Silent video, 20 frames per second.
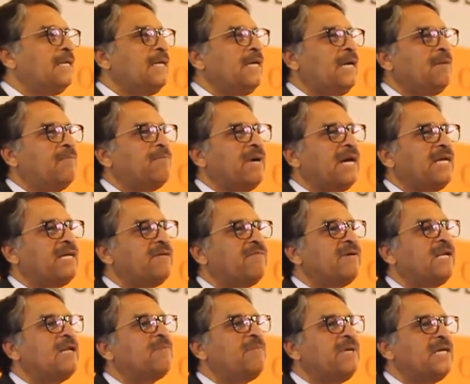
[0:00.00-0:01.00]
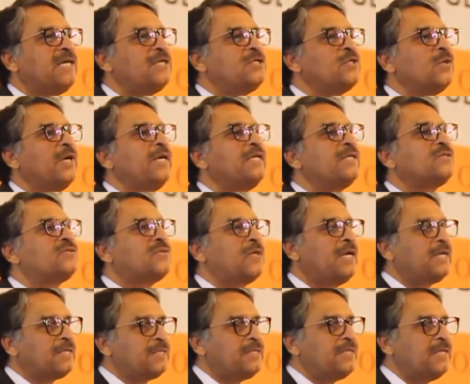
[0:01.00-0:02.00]
And by developing a joint
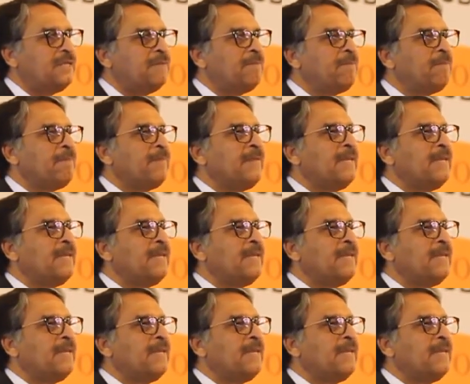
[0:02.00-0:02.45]
strategy